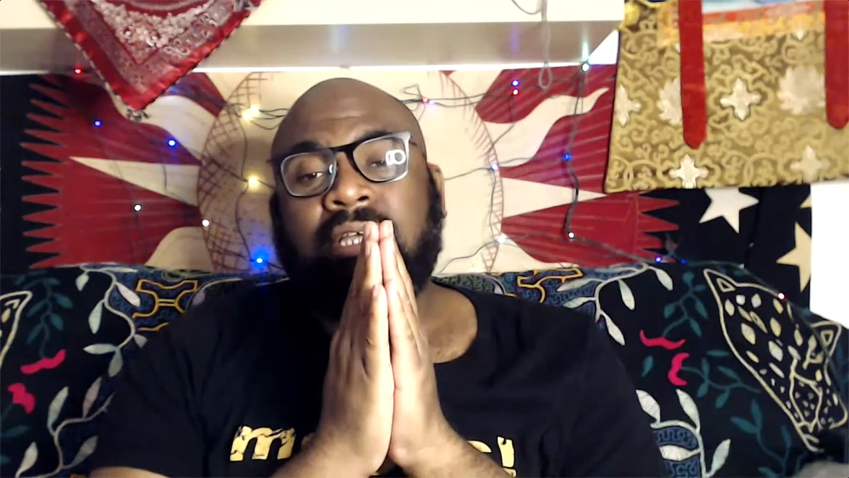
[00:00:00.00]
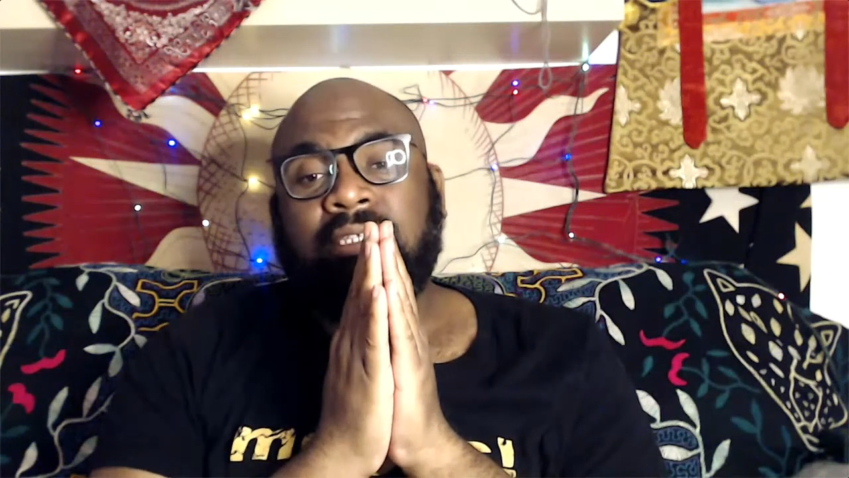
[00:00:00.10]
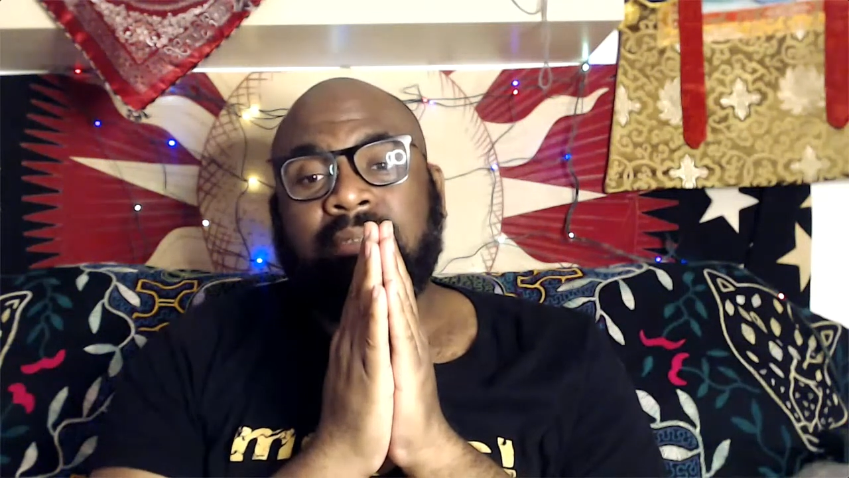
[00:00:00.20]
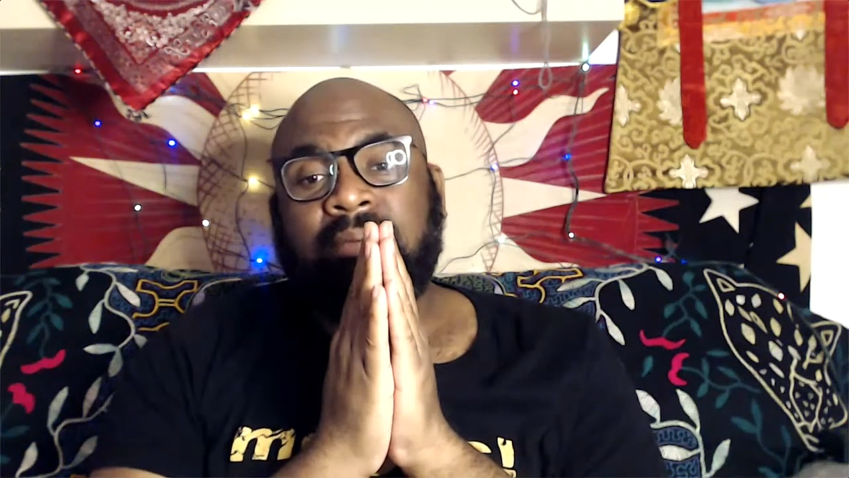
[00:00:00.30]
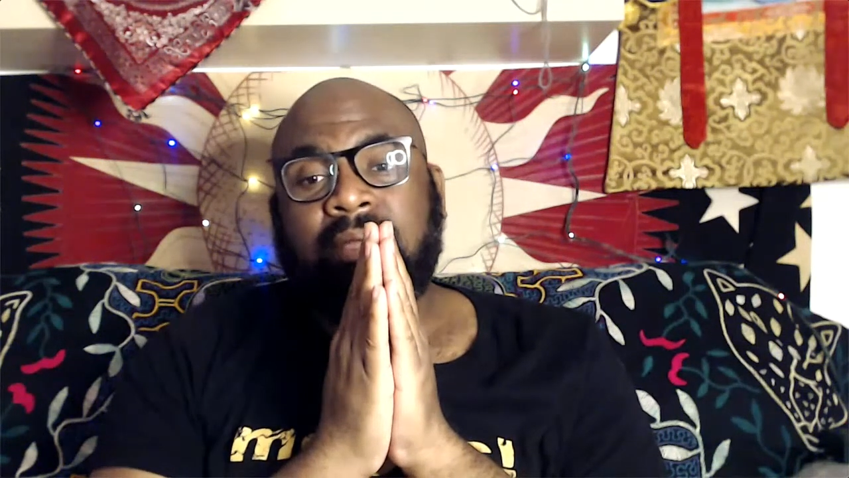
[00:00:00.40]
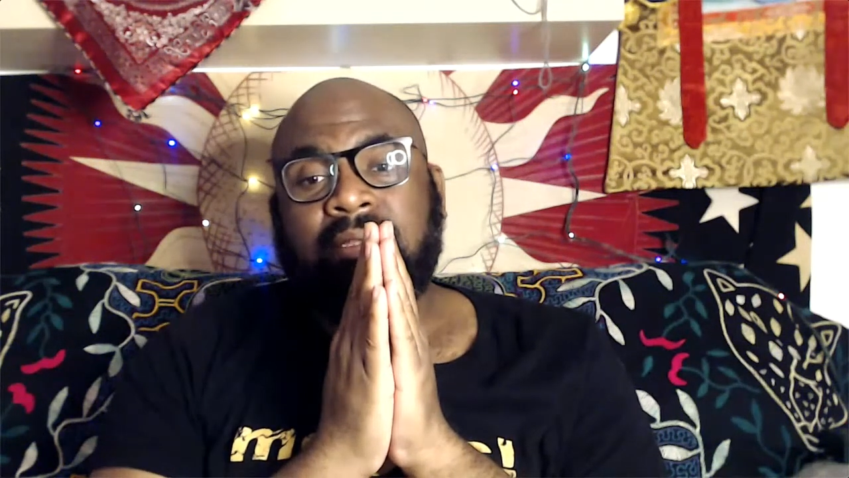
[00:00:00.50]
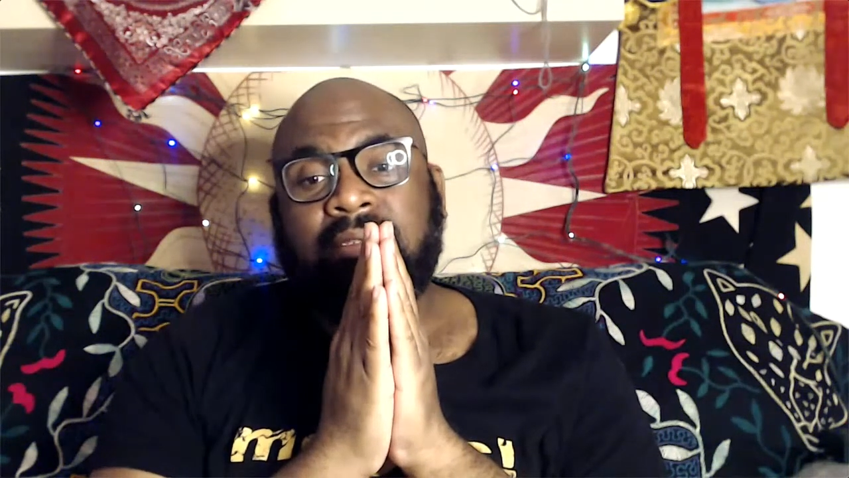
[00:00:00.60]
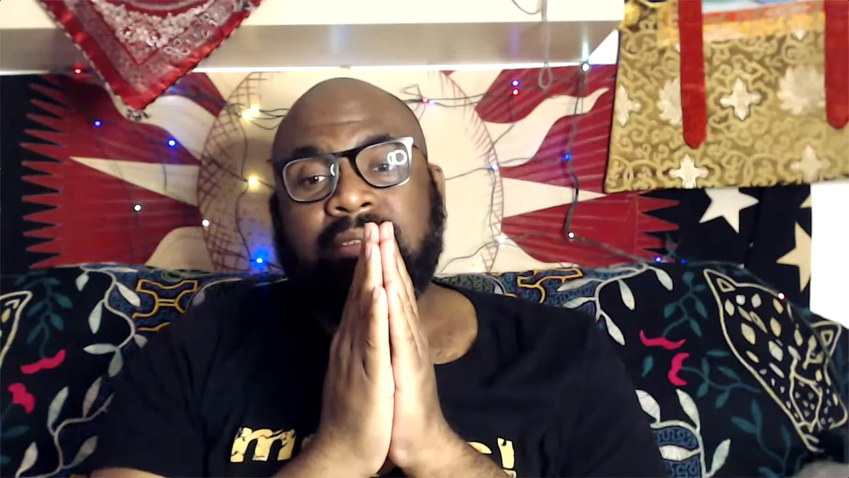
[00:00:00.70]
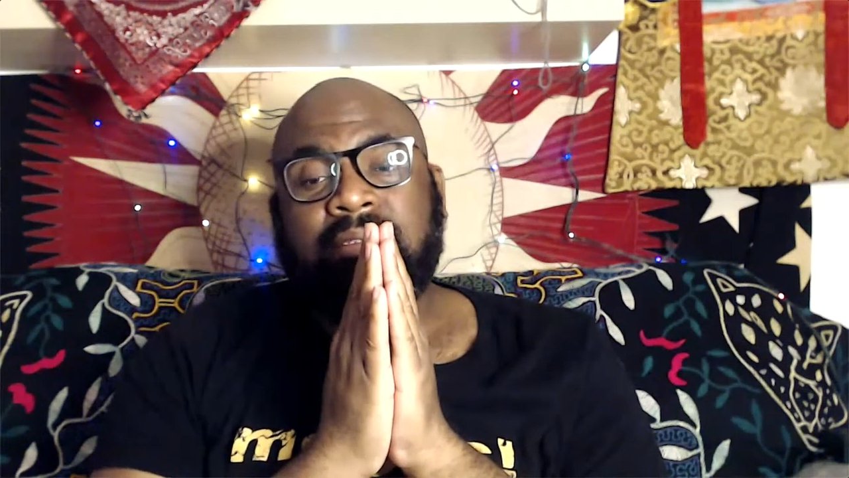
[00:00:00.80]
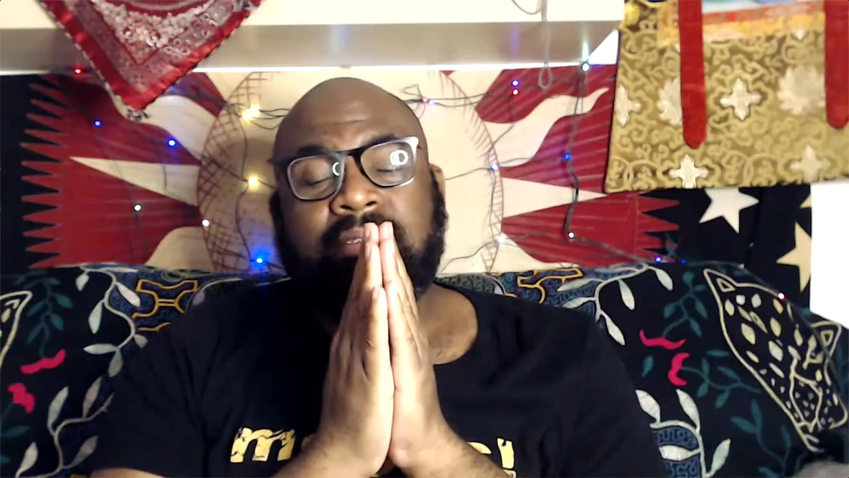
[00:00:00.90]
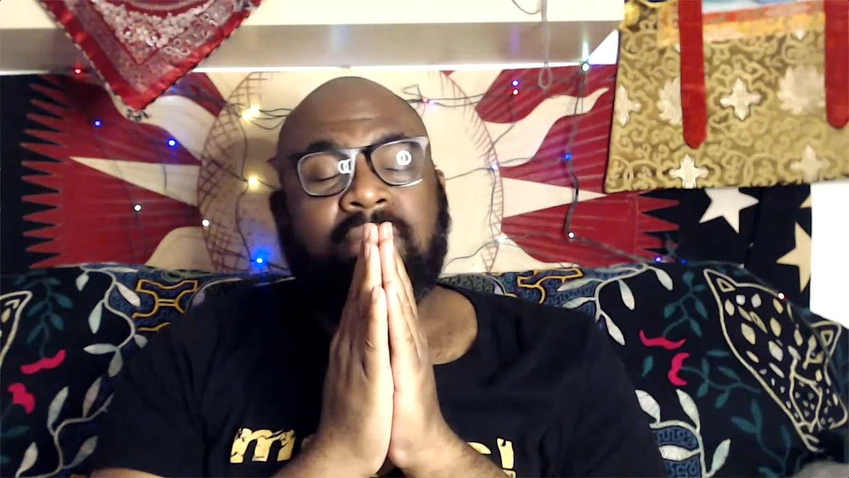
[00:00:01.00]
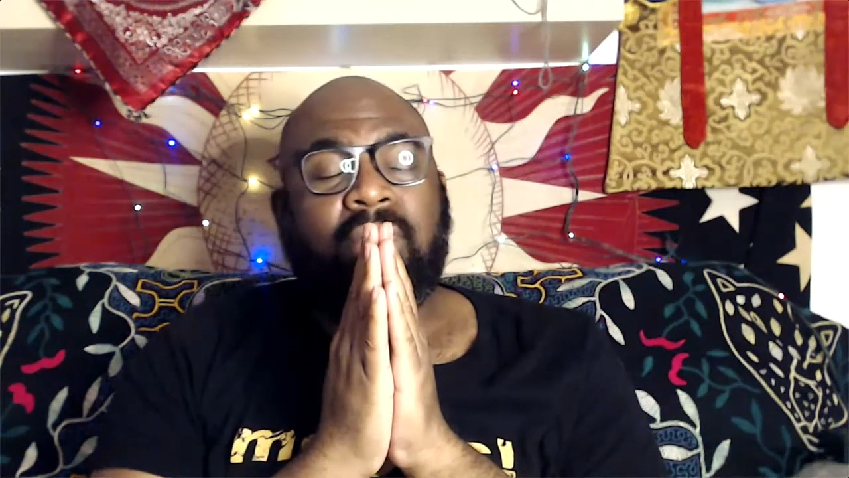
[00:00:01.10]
like space and